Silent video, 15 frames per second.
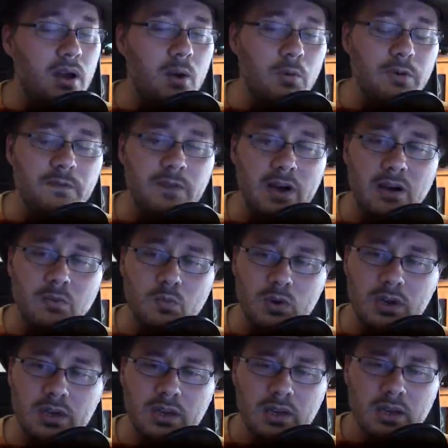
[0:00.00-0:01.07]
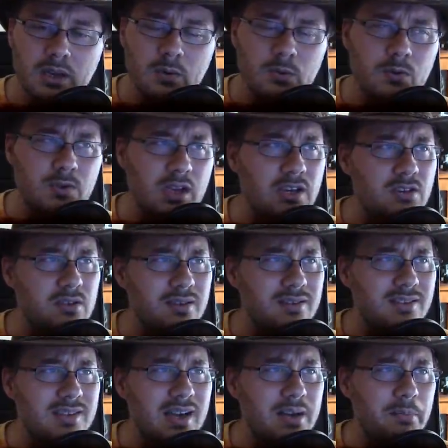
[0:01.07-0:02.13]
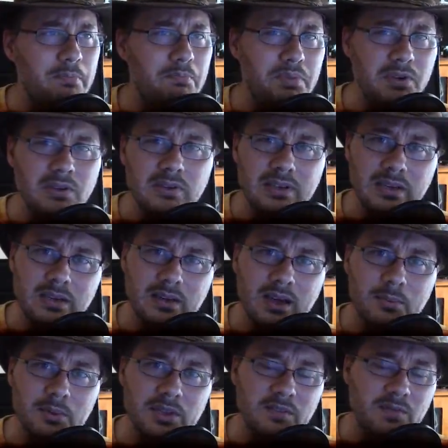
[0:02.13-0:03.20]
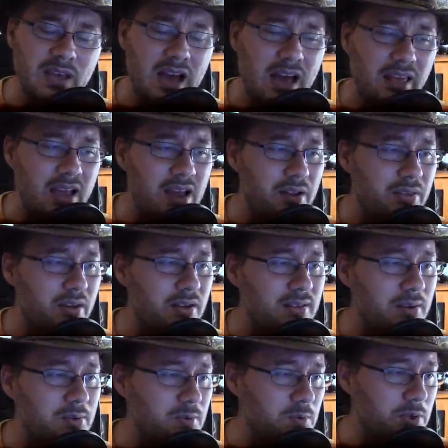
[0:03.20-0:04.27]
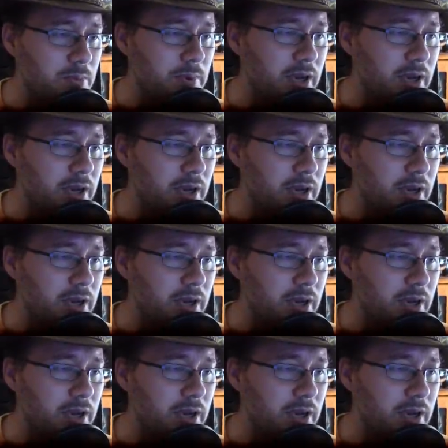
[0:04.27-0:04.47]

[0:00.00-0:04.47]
We found one which was actually inside a building, I believe. That I kind of thought that was weird.